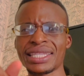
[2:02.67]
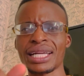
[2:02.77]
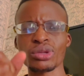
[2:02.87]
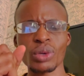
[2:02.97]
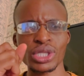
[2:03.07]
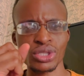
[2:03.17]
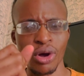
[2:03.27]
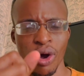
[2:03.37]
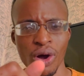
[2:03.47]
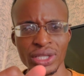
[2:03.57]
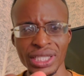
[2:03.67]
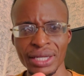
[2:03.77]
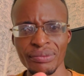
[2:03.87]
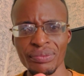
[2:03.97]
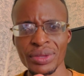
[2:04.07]
that was God
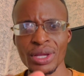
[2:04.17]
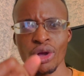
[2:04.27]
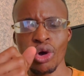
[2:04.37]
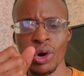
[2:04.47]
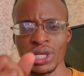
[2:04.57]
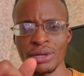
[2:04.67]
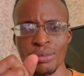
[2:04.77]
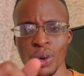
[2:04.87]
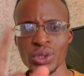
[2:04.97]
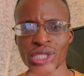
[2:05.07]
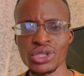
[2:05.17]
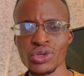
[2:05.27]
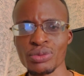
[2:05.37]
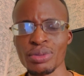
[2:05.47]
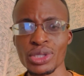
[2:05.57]
calling Moses to
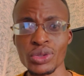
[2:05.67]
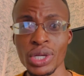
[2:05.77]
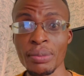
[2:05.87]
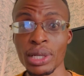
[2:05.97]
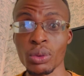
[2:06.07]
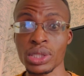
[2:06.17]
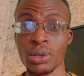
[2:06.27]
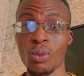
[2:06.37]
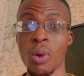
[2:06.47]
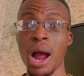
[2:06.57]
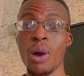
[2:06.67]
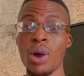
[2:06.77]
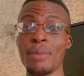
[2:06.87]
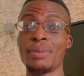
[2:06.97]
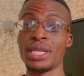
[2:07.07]
speak to him and it was like, wow,
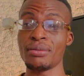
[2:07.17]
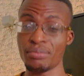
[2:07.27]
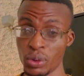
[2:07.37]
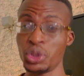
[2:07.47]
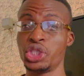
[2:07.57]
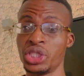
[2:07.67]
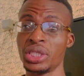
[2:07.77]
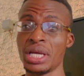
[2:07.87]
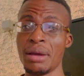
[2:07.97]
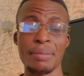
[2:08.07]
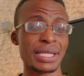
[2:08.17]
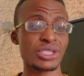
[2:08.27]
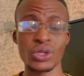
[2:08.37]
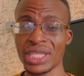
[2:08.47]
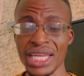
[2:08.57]
a burning bush, but it's
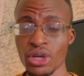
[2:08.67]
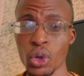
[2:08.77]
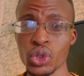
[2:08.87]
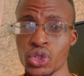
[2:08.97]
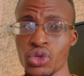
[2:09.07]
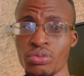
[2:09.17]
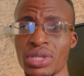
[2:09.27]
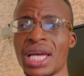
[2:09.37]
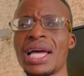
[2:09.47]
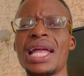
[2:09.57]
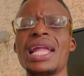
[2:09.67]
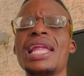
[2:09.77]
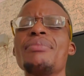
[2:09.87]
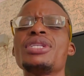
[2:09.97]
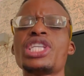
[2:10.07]
not getting consumed.
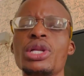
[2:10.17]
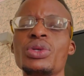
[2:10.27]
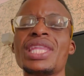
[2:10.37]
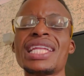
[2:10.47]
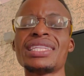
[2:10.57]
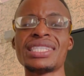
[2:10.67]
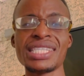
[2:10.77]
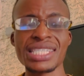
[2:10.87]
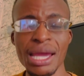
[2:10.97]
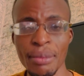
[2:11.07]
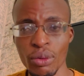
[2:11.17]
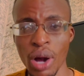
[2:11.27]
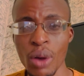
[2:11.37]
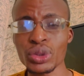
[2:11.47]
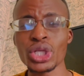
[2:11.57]
Let me tell you that this time
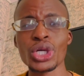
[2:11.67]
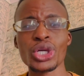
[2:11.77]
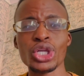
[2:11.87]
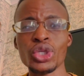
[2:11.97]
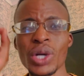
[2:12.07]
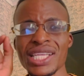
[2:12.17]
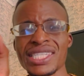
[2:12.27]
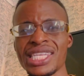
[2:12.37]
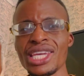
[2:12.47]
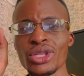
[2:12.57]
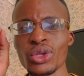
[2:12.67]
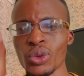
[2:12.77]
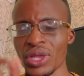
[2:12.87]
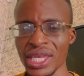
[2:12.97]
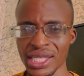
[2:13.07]
around, you are seeing new
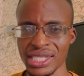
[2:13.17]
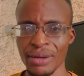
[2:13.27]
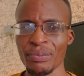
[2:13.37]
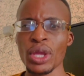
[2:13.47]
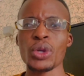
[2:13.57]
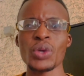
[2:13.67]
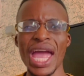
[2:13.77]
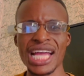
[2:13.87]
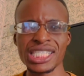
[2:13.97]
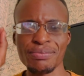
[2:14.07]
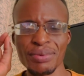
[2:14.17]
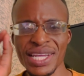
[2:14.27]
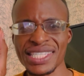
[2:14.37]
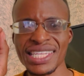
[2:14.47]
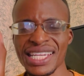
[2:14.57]
things. You are
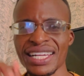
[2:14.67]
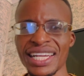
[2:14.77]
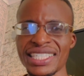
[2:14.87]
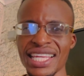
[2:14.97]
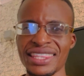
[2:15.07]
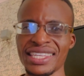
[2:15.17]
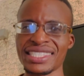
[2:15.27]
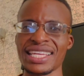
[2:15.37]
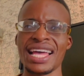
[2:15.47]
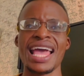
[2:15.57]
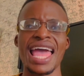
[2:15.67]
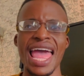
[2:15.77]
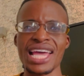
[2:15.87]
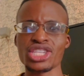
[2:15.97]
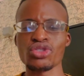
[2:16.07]
experiencing greater things
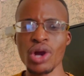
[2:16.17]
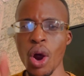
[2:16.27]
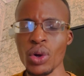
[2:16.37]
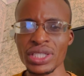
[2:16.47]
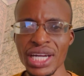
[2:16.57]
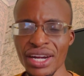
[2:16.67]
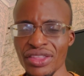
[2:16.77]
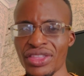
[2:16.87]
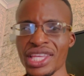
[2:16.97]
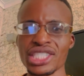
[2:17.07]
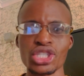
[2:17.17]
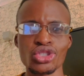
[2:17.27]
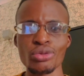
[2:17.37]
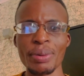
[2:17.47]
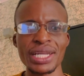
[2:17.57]
extraordinary things,
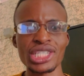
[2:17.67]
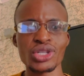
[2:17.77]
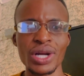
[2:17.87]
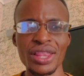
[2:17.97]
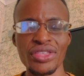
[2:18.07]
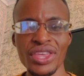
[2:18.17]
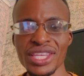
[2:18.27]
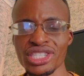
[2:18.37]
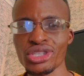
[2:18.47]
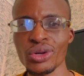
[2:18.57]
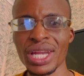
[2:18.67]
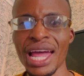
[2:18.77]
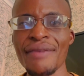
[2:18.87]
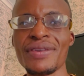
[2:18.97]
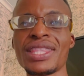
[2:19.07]
supernatural things in your
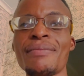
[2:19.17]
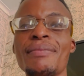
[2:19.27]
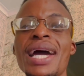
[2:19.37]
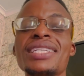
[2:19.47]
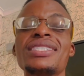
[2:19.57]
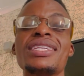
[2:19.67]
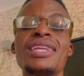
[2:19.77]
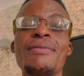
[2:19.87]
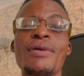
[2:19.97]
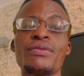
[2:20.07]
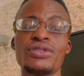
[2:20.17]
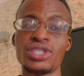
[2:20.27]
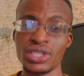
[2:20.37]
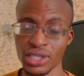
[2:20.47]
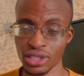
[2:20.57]
life in the mighty name of
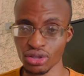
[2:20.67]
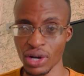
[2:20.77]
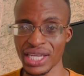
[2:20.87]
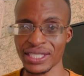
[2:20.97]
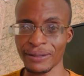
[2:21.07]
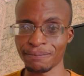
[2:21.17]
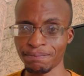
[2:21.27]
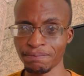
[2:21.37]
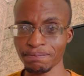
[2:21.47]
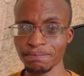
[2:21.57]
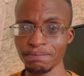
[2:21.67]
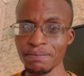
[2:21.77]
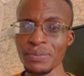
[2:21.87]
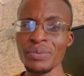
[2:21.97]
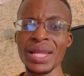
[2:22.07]
Jesus Christ.
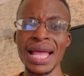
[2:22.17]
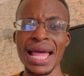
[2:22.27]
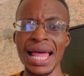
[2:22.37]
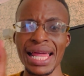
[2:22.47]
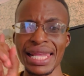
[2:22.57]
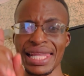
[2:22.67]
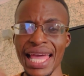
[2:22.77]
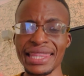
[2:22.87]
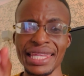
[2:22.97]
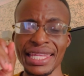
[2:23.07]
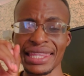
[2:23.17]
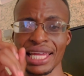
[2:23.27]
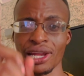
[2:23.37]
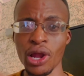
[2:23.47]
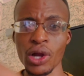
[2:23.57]
Let the
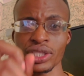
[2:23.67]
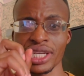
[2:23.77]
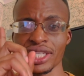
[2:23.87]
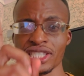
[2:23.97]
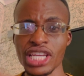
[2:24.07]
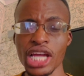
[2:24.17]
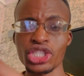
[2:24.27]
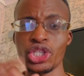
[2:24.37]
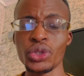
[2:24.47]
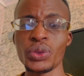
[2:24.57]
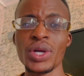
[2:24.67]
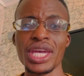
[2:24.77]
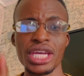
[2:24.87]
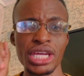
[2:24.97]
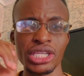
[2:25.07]
Lord touch you
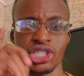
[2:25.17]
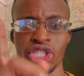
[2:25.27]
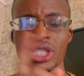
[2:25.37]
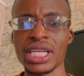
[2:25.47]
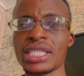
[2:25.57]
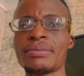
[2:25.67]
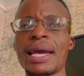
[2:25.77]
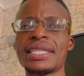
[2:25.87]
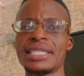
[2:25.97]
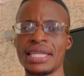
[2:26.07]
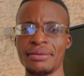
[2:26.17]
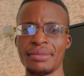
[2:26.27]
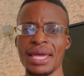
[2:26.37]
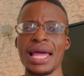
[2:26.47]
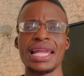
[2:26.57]
in Jesus' mighty
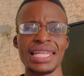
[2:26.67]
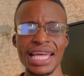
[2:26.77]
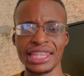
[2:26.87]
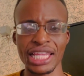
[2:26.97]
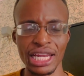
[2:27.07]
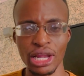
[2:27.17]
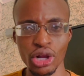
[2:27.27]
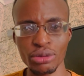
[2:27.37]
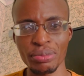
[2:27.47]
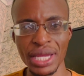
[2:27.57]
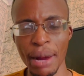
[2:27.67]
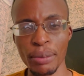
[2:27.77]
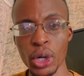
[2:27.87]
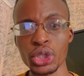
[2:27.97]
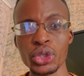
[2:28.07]
name. Let the Lord be
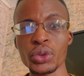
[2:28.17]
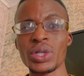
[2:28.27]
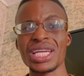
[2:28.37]
upon you